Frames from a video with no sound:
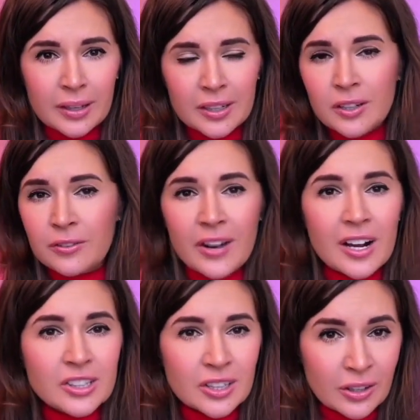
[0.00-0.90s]
in a
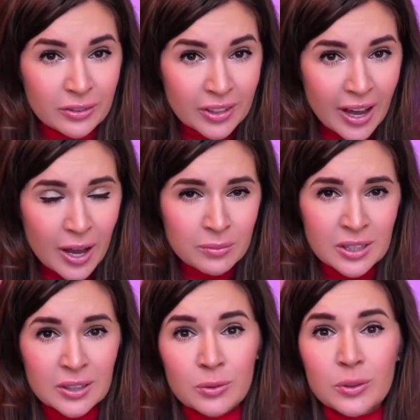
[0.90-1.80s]
fraction of time
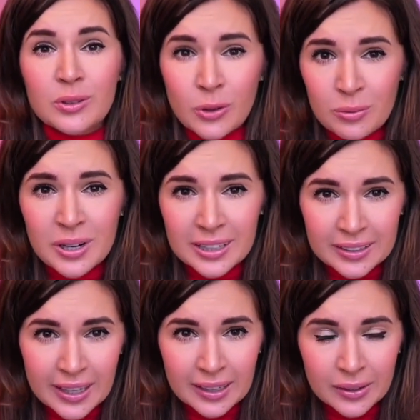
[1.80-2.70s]
that it would normally
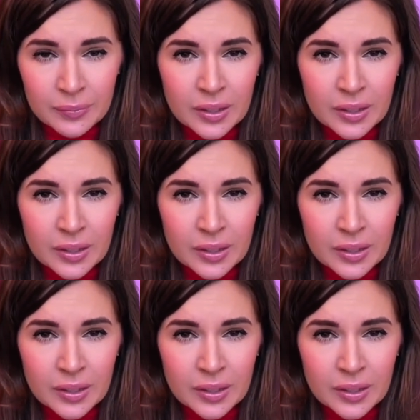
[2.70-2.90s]
take.